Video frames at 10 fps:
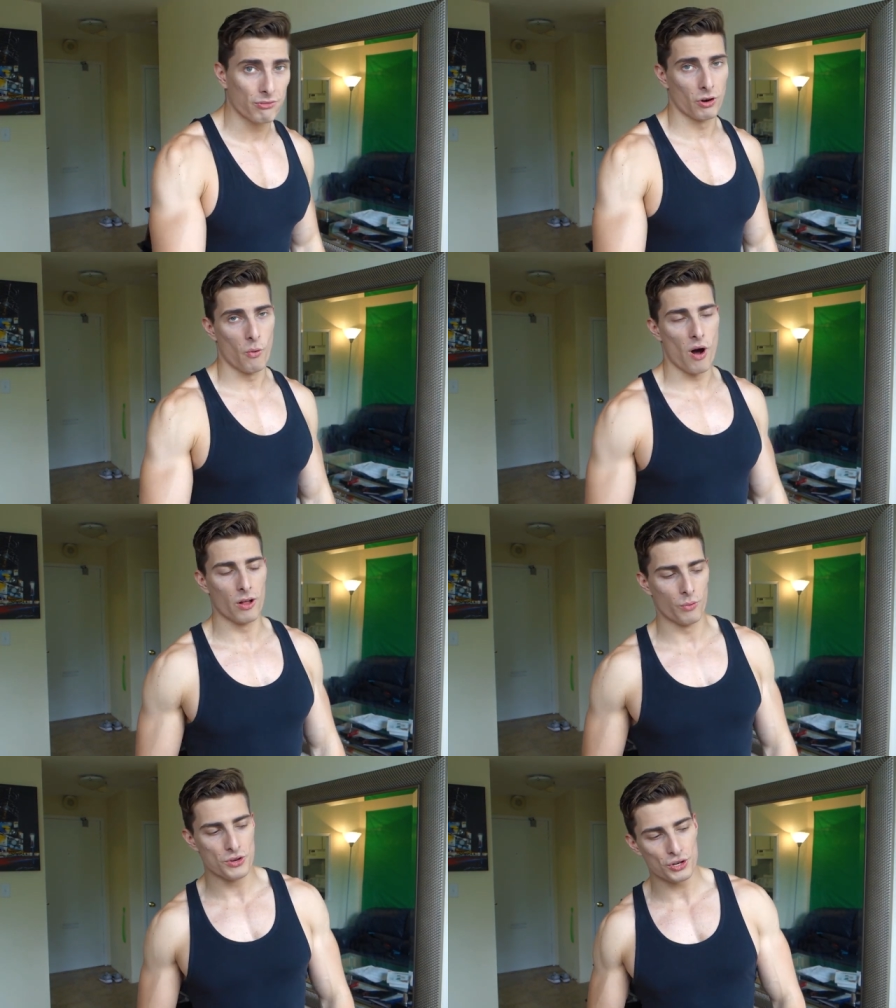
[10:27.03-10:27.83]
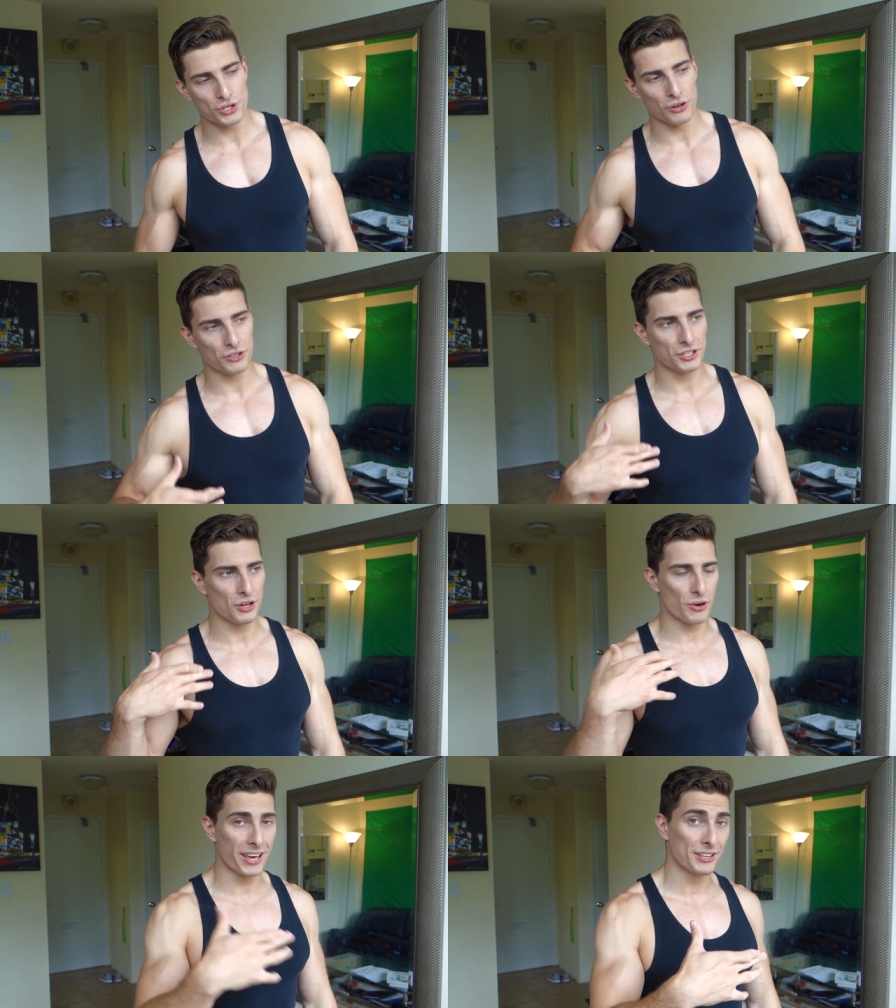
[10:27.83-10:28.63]
for a while, when you're starting
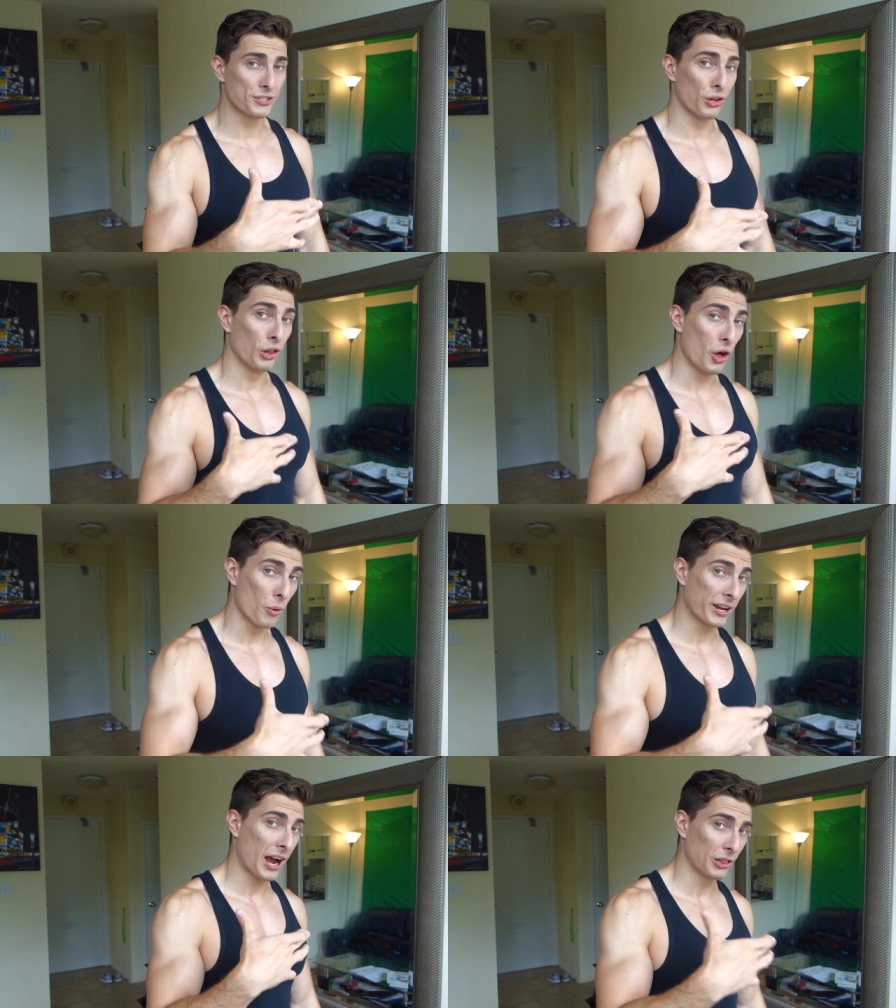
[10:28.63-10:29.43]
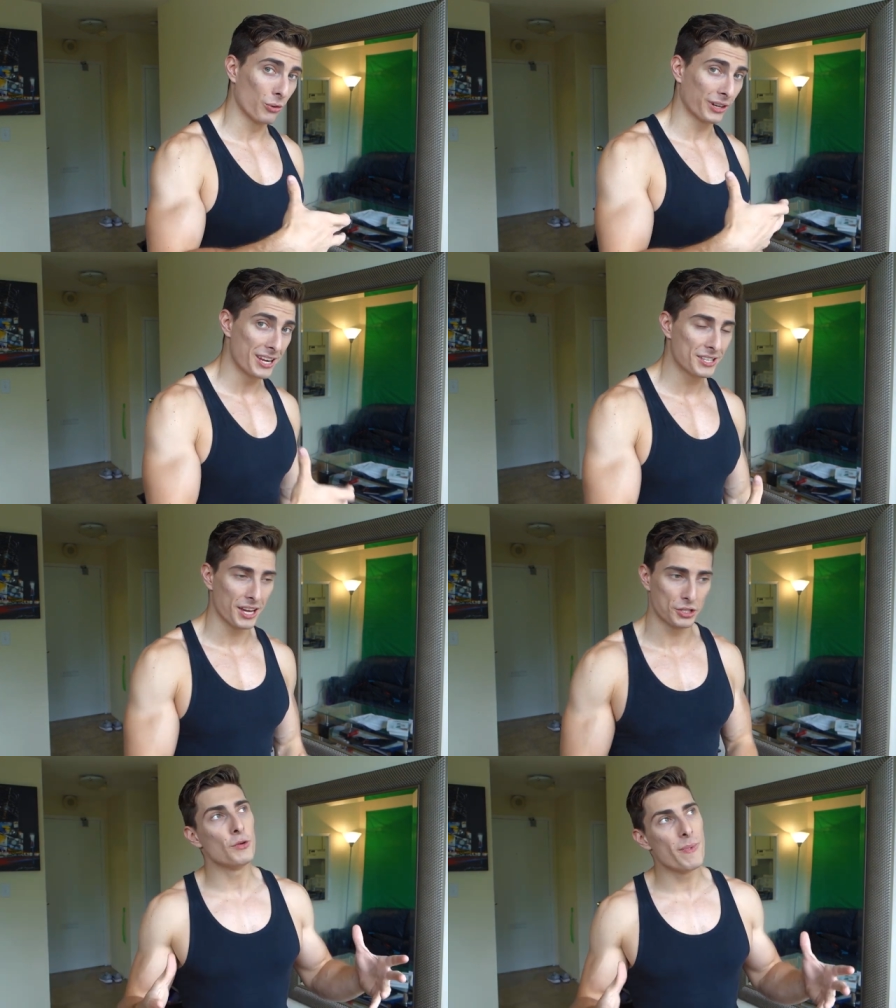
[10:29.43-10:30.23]
to, get into lower caloric
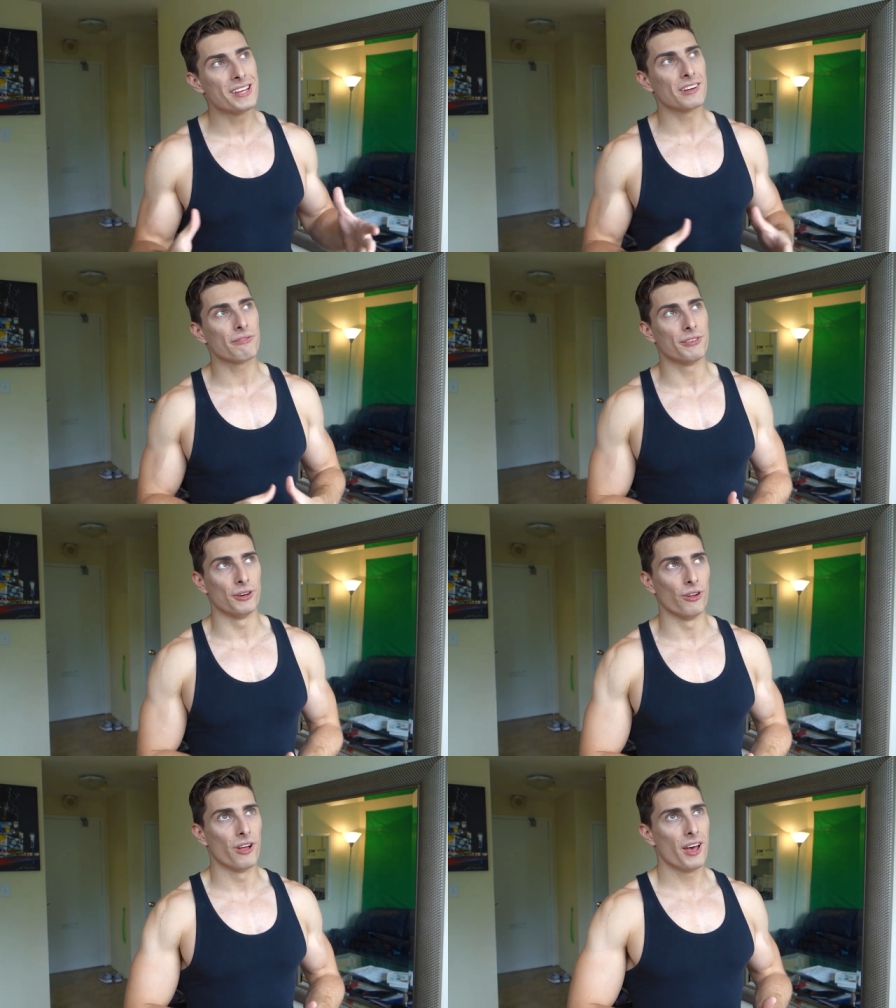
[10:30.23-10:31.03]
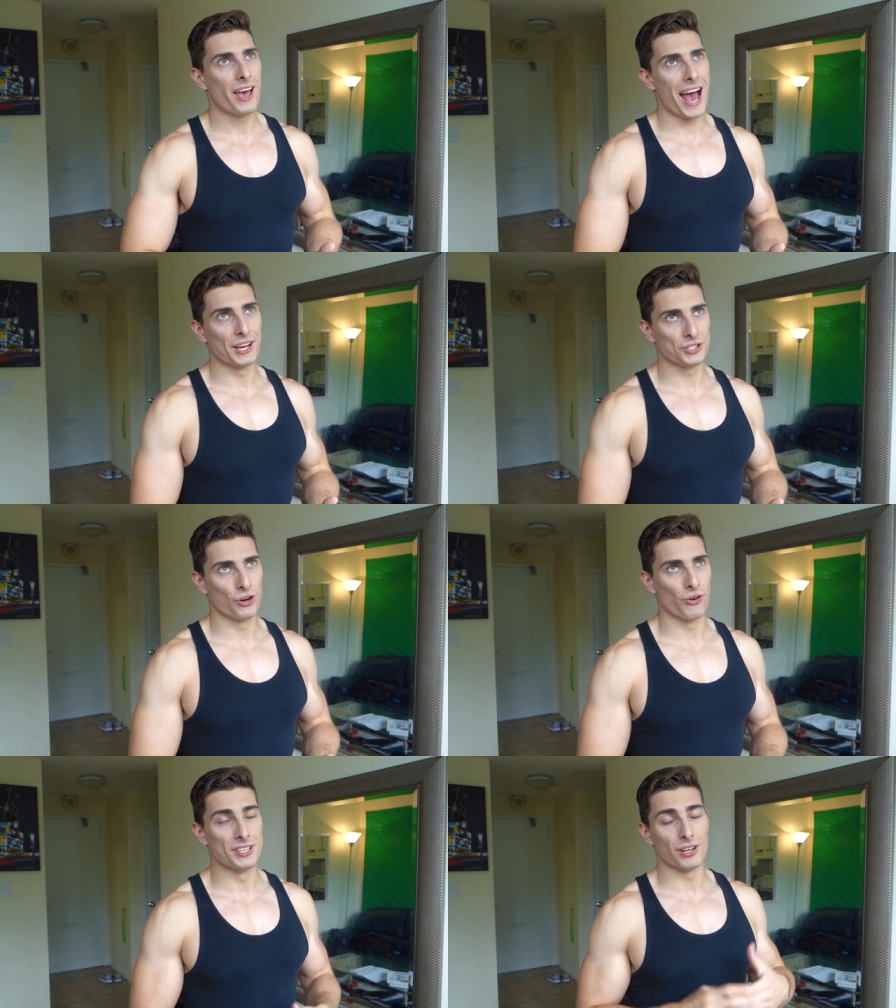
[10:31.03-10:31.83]
intakes, you may not feel as
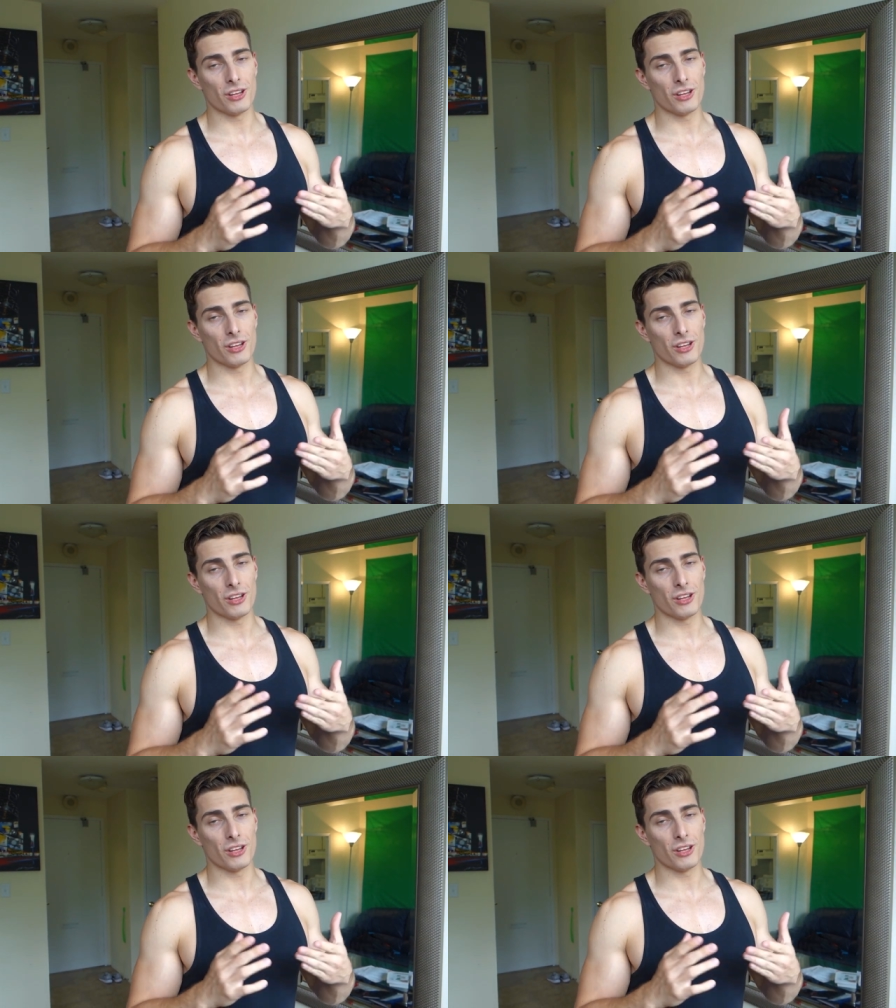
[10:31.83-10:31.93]
great.